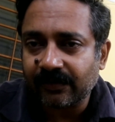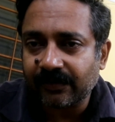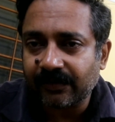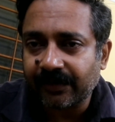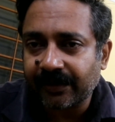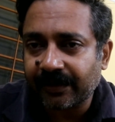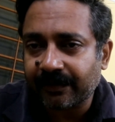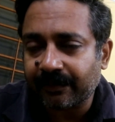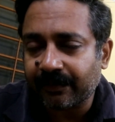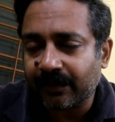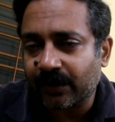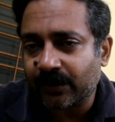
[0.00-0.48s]

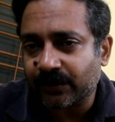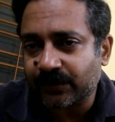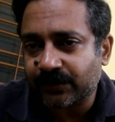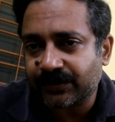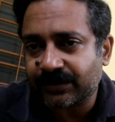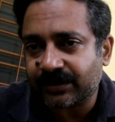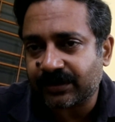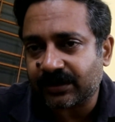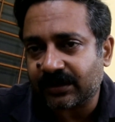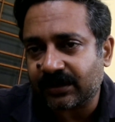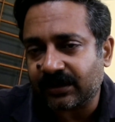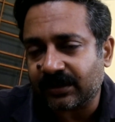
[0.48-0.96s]
one of the
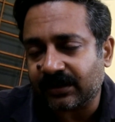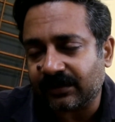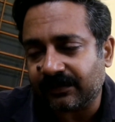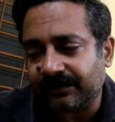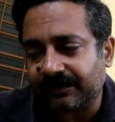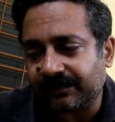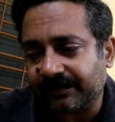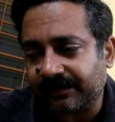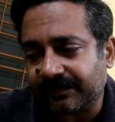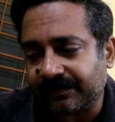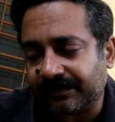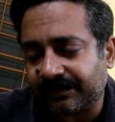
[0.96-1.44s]
most
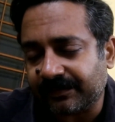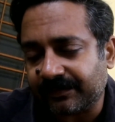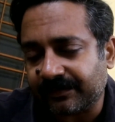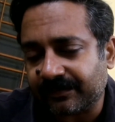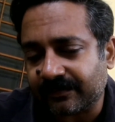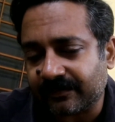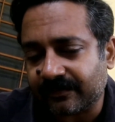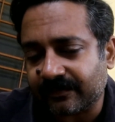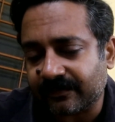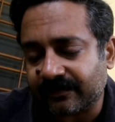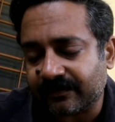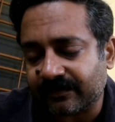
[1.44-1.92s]

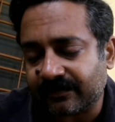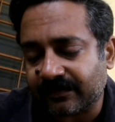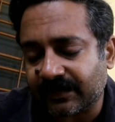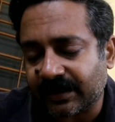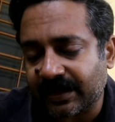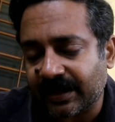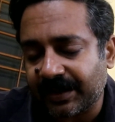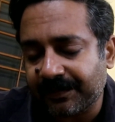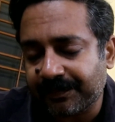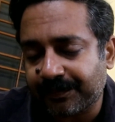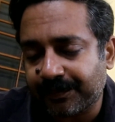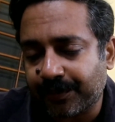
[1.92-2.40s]

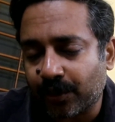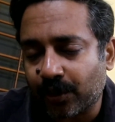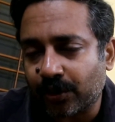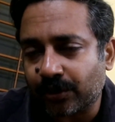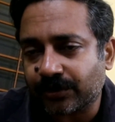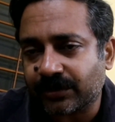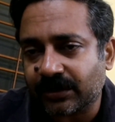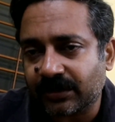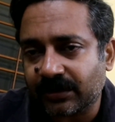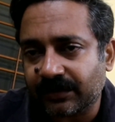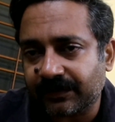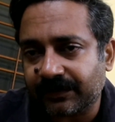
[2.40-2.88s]

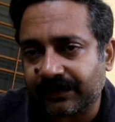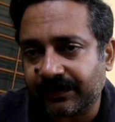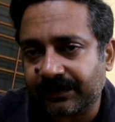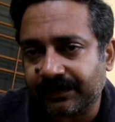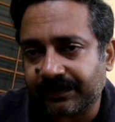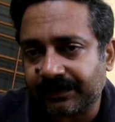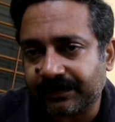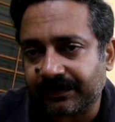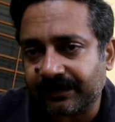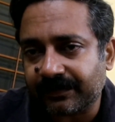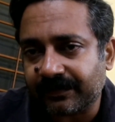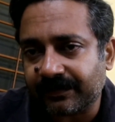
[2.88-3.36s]
important
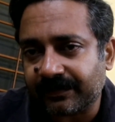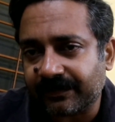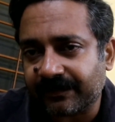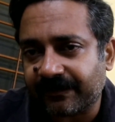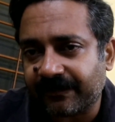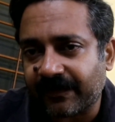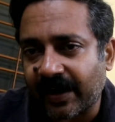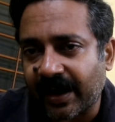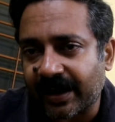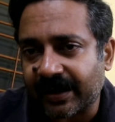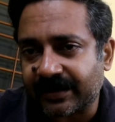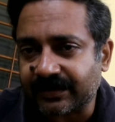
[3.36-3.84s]

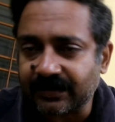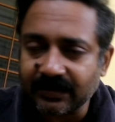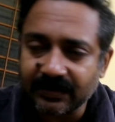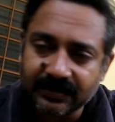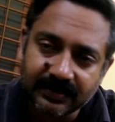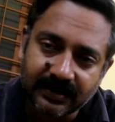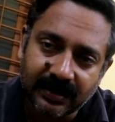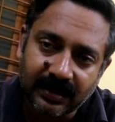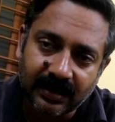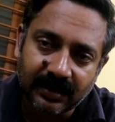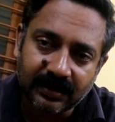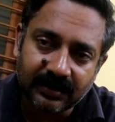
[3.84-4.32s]
facts this
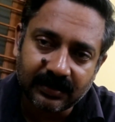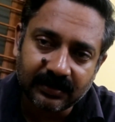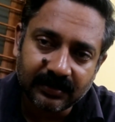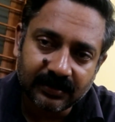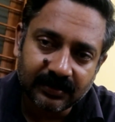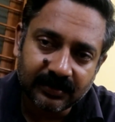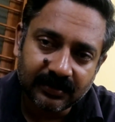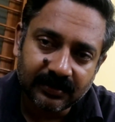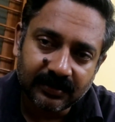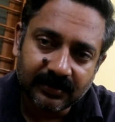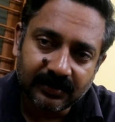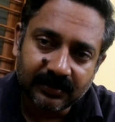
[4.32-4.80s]
car
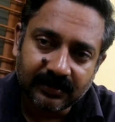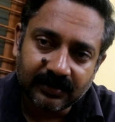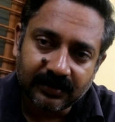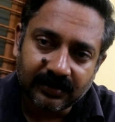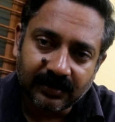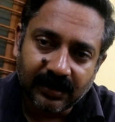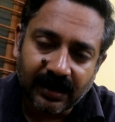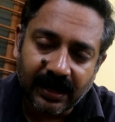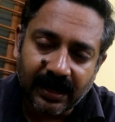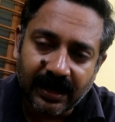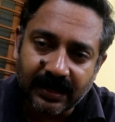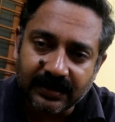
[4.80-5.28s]

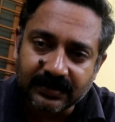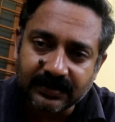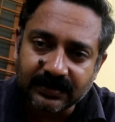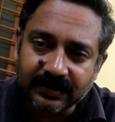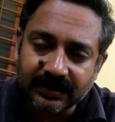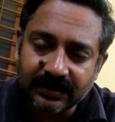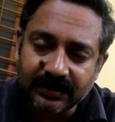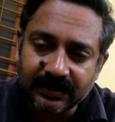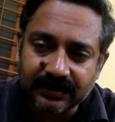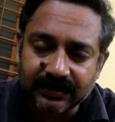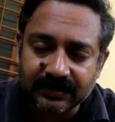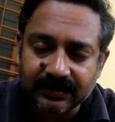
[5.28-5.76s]
has
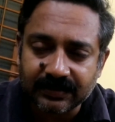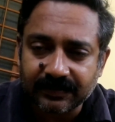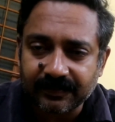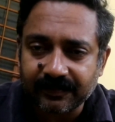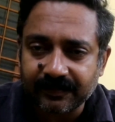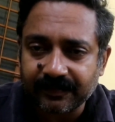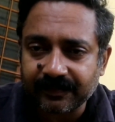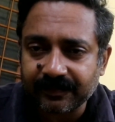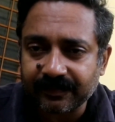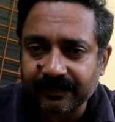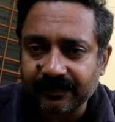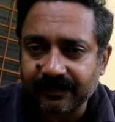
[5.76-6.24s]
is